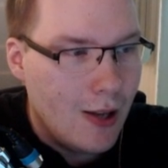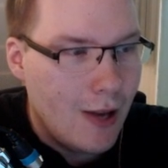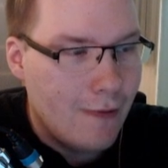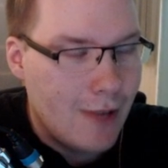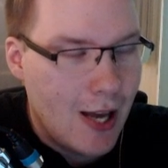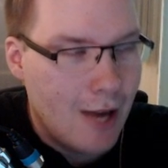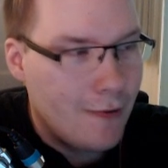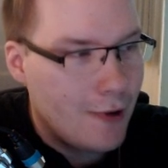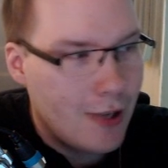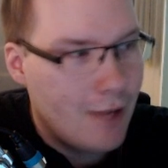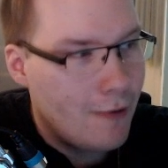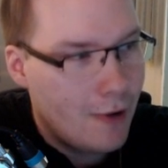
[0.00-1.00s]
If they ever
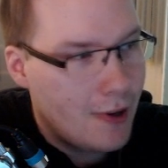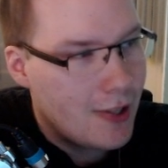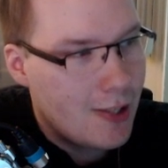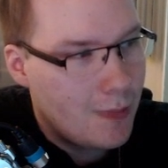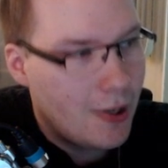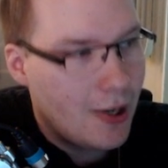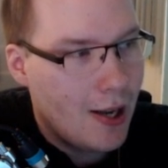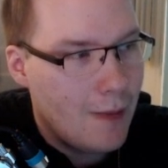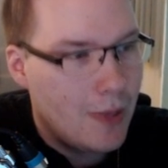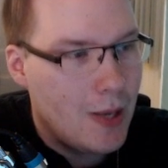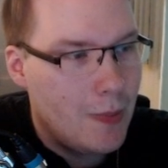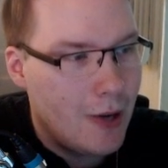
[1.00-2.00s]
give her at this point an
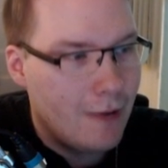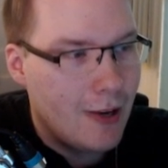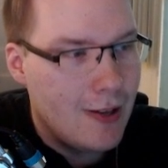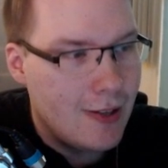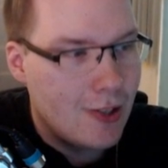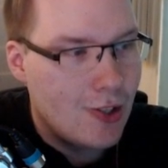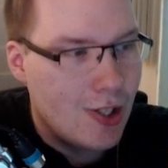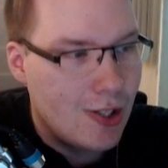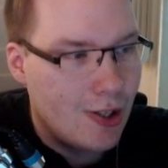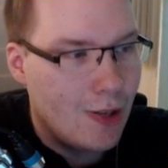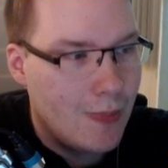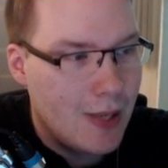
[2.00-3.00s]
MP buff, I think she's
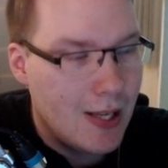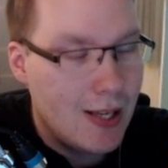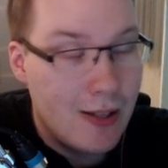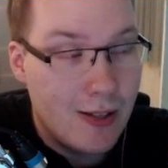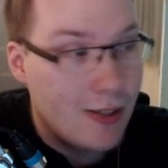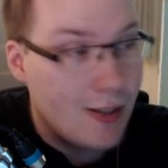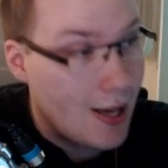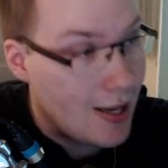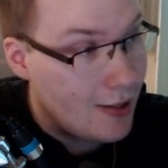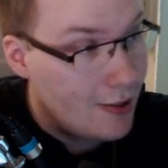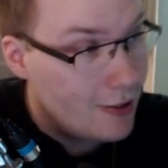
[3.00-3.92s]
gonna be insane.